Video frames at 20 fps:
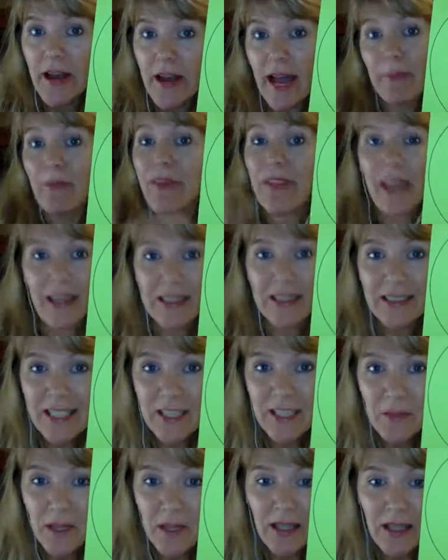hypothetically
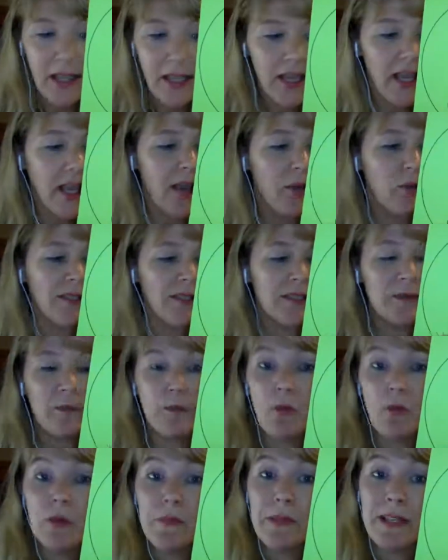speaking, was
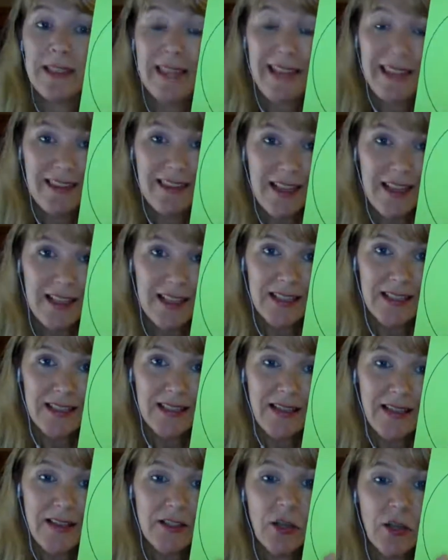would be like this.
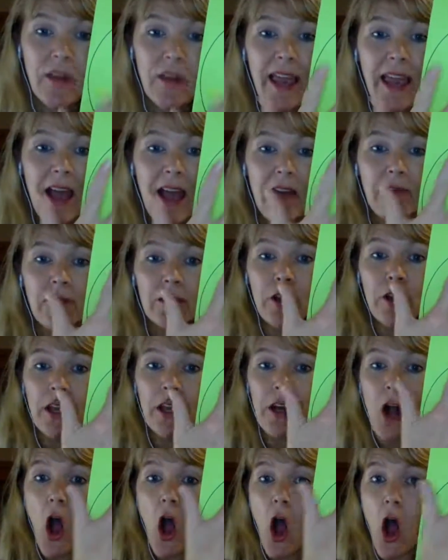So they have look
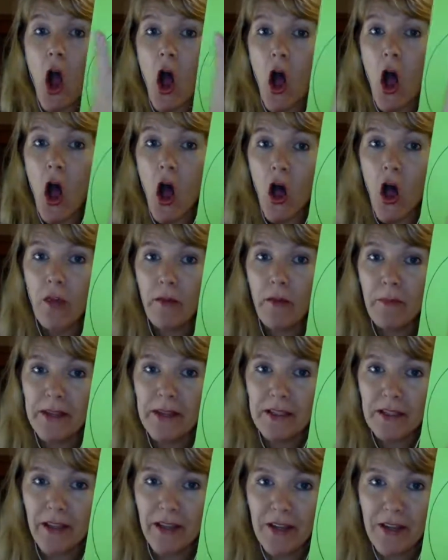at all the
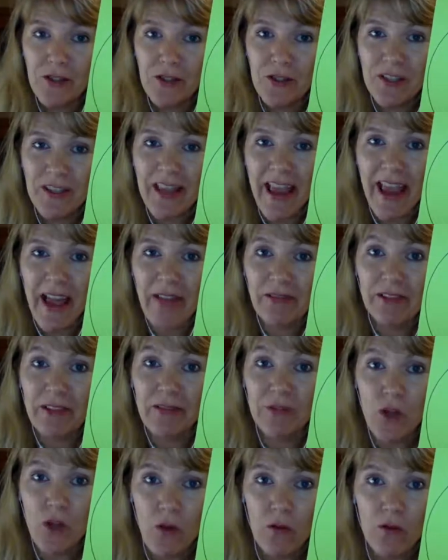mental energy they have
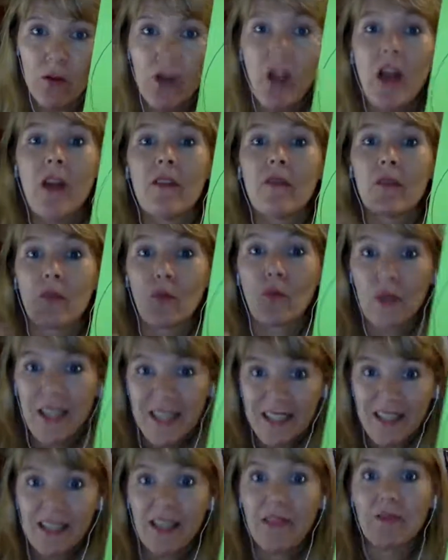left over for
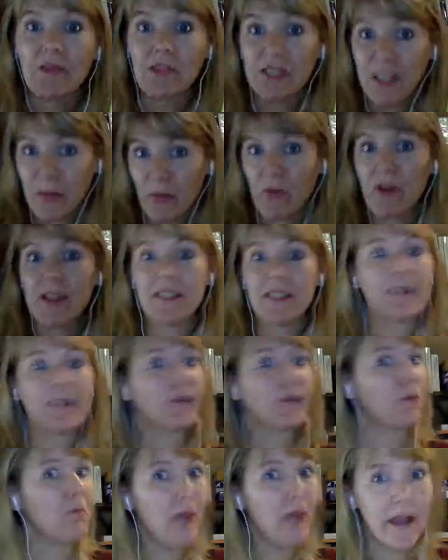reasoning, for summarizing,
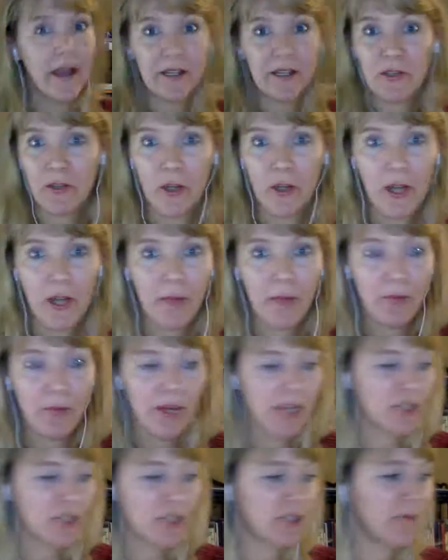for monitoring their
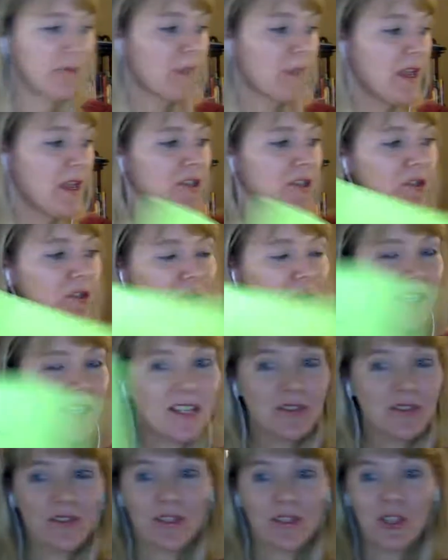comprehension. So
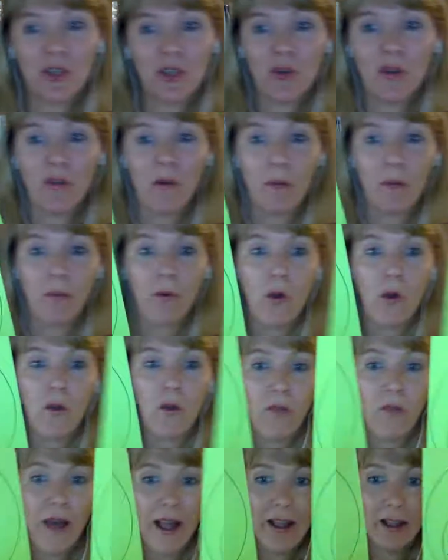these are the two different
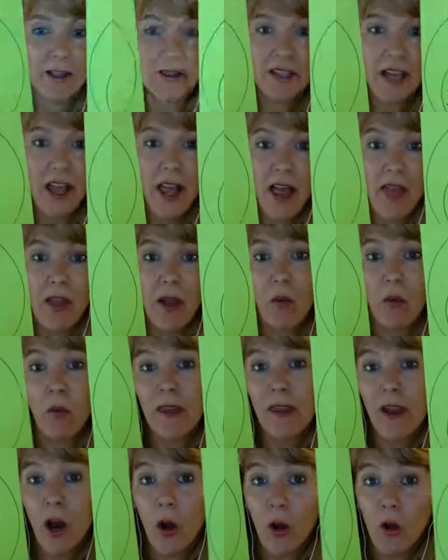profiles that
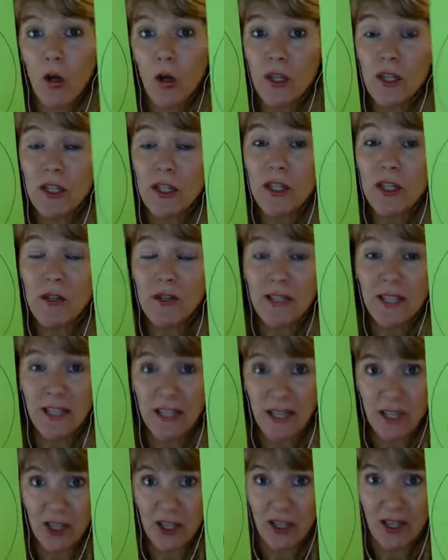we are
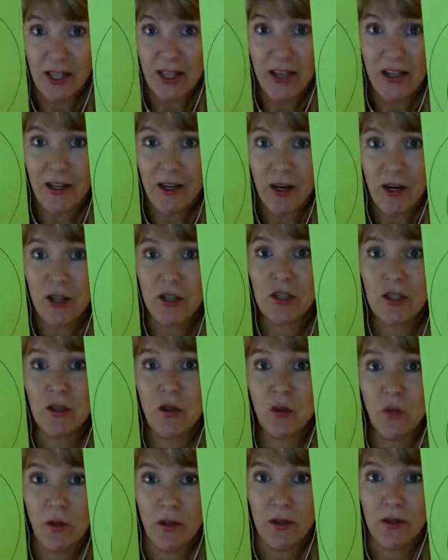teaching in our
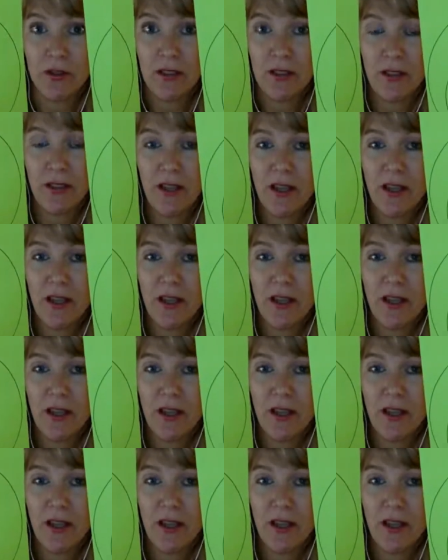schools,